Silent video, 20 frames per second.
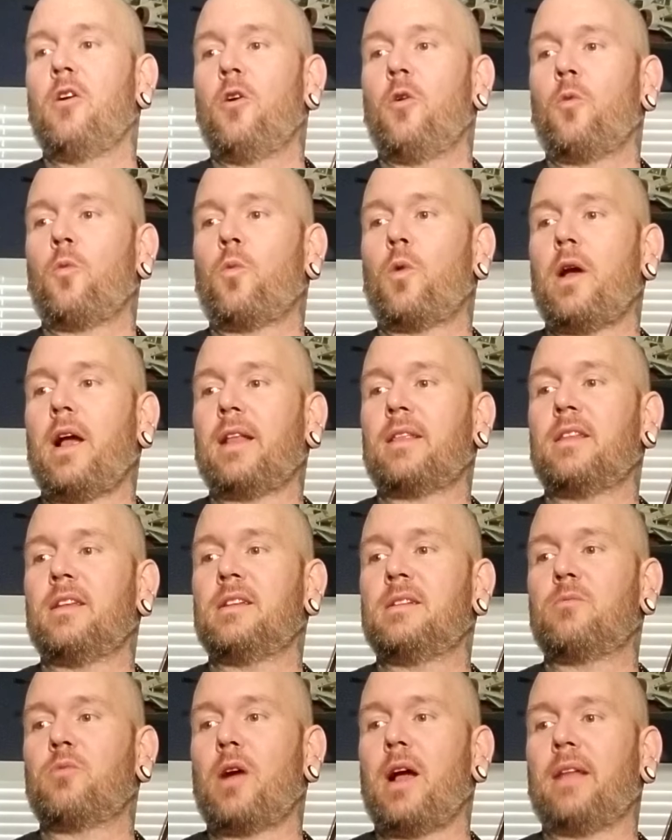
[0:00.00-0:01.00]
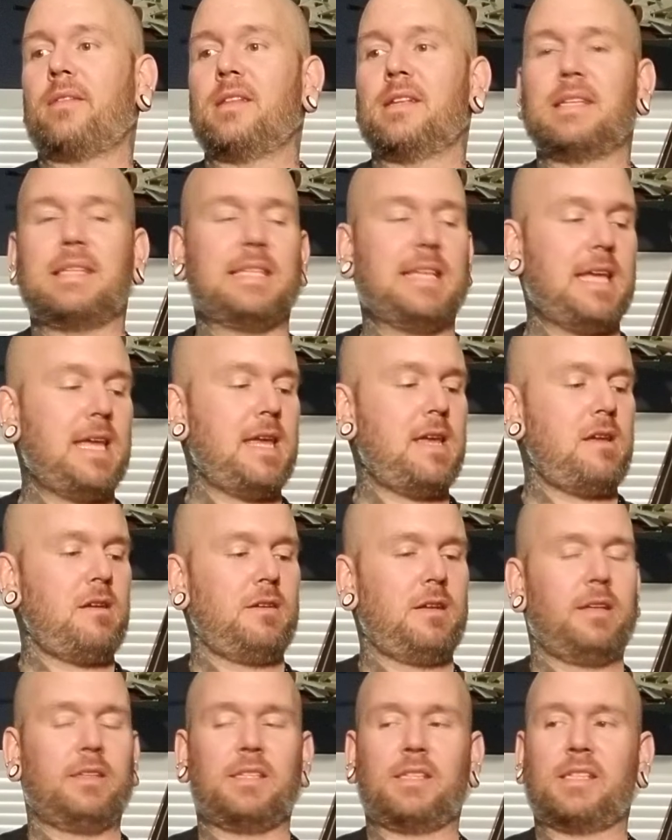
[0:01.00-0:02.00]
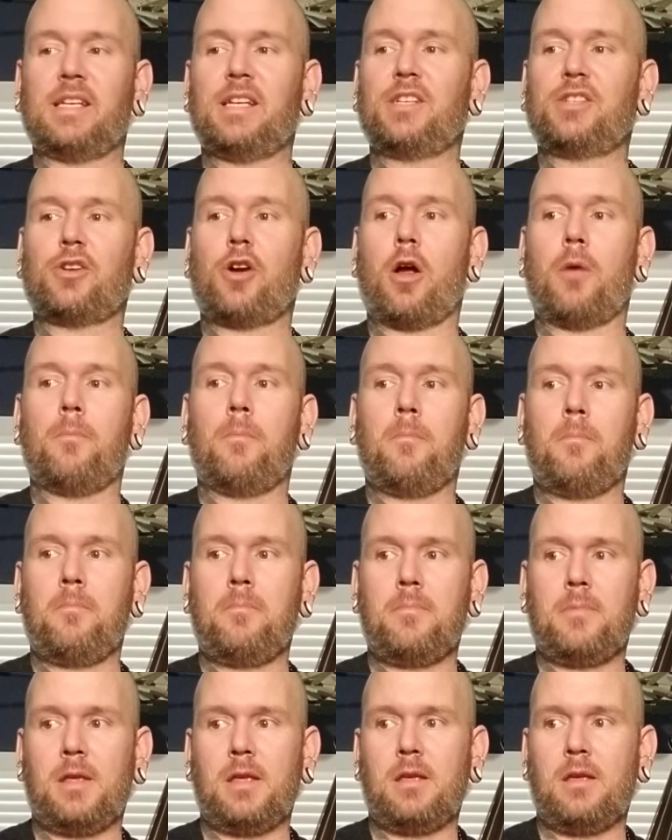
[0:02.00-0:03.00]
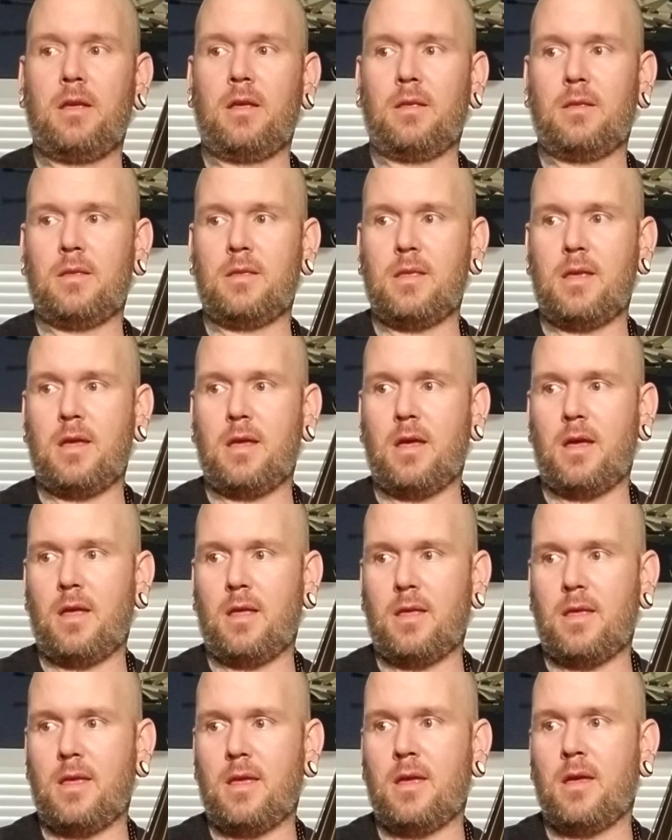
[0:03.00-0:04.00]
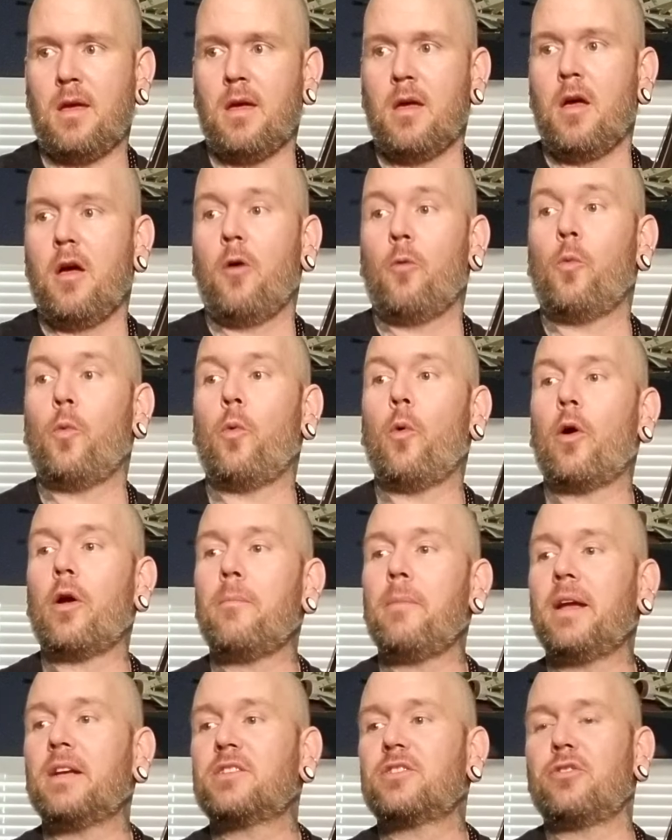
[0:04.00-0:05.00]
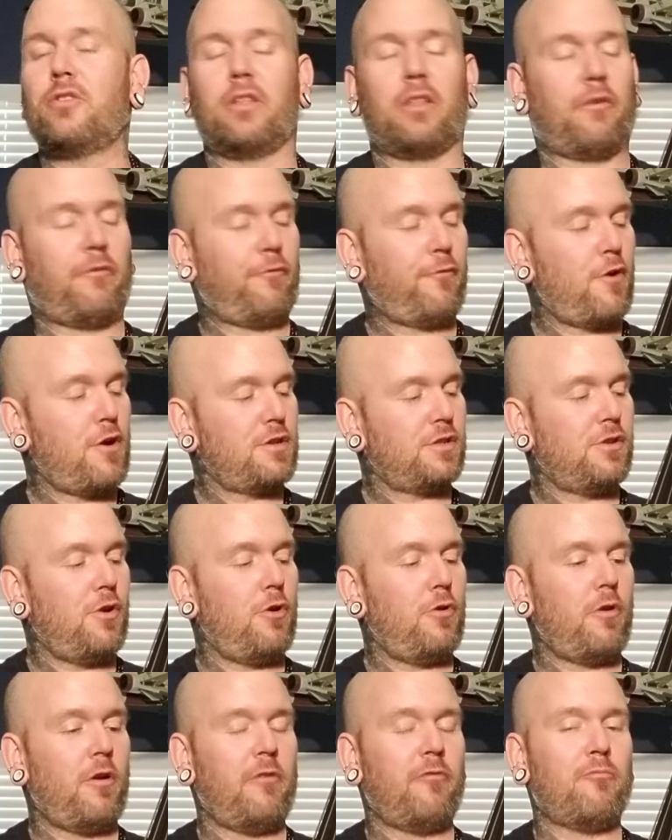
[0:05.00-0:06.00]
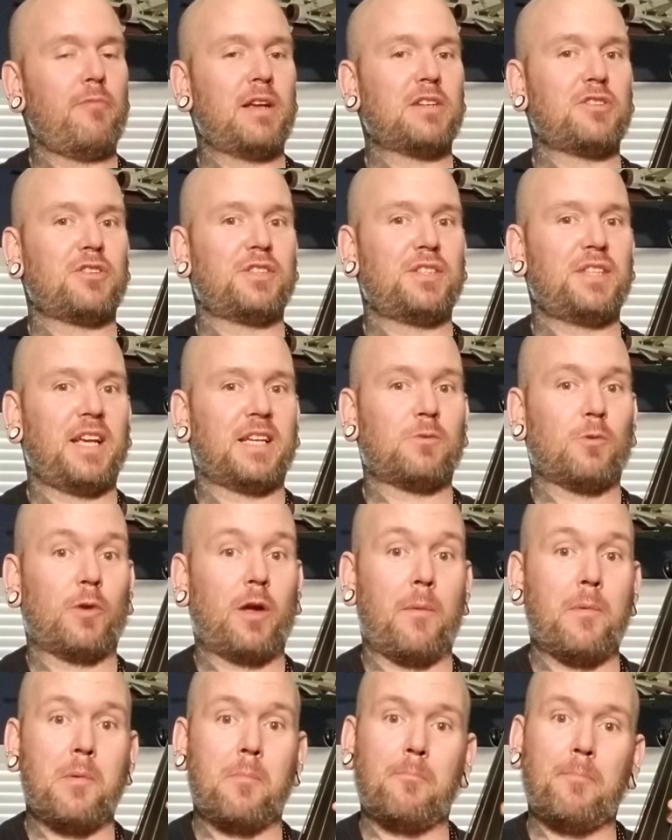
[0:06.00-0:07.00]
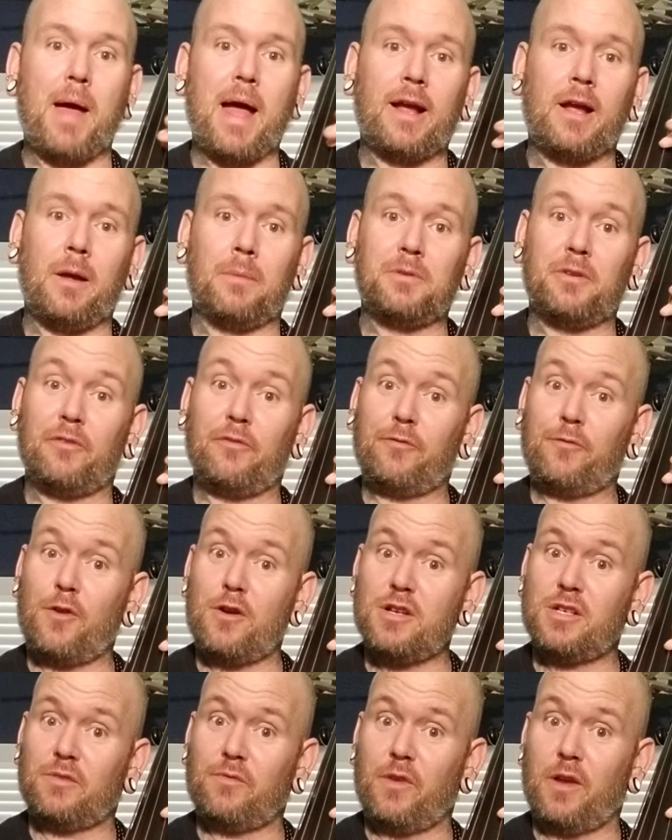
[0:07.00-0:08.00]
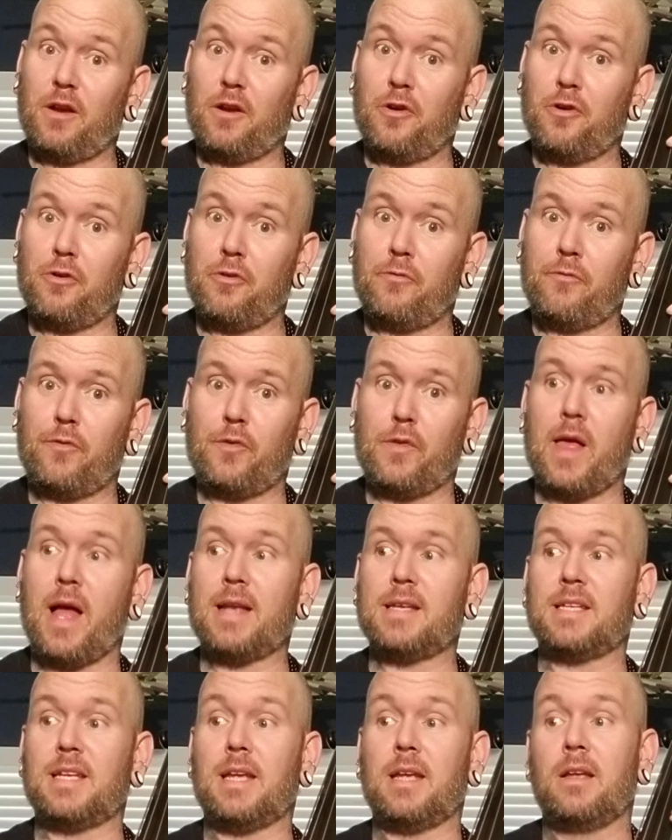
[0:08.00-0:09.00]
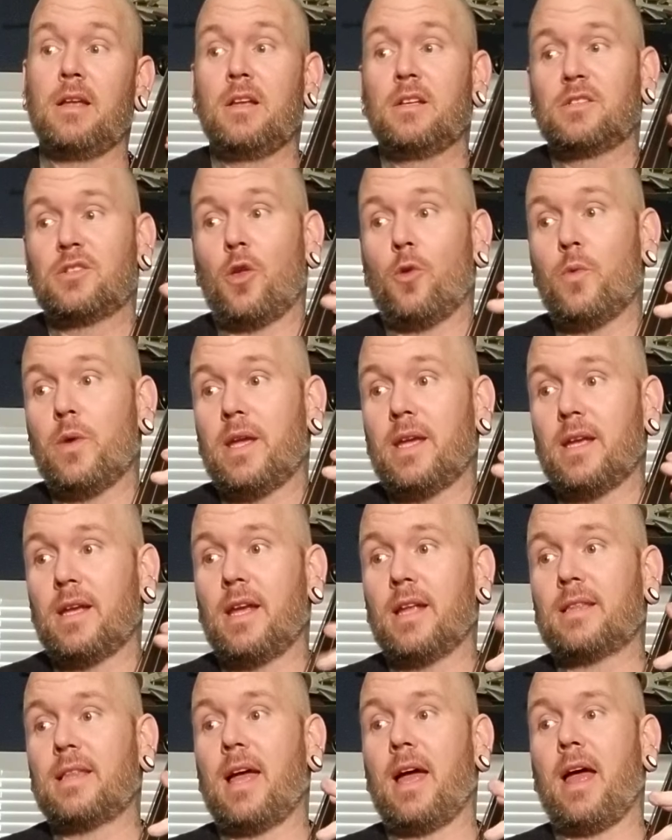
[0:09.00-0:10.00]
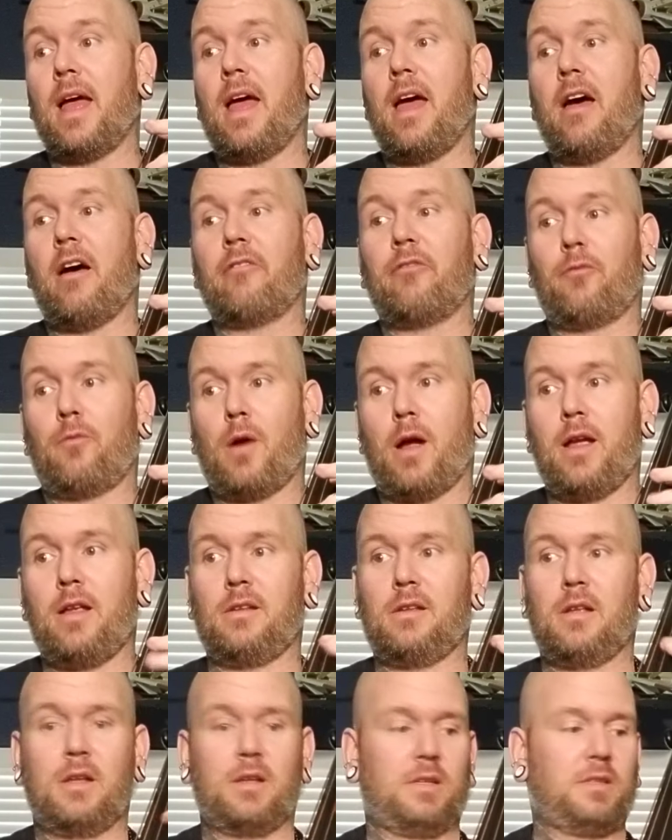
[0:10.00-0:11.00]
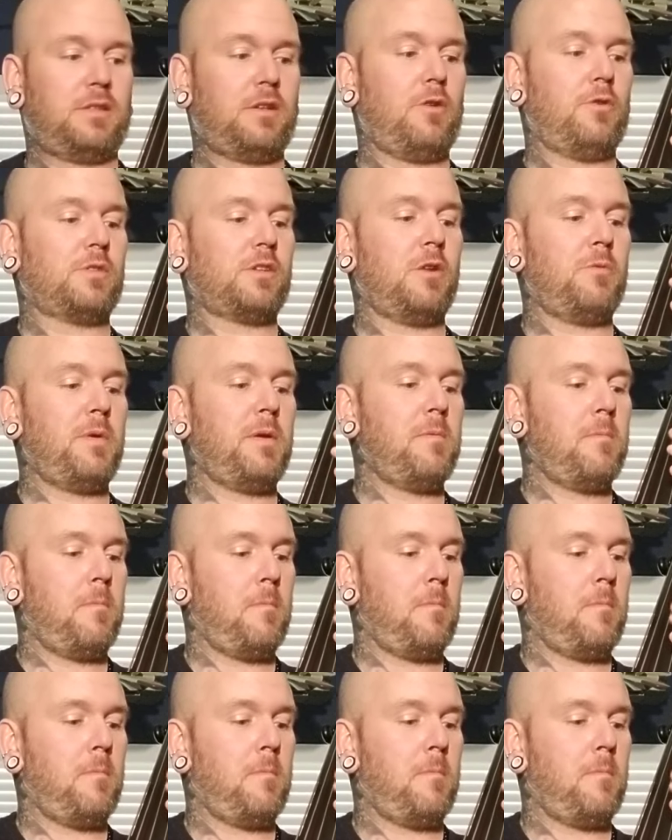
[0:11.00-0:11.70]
we're at the D, C sharp. We want to make sure that the first note of measure 6, we're coming back up to first finger for that D, so that we can get that F, right? So it's going to be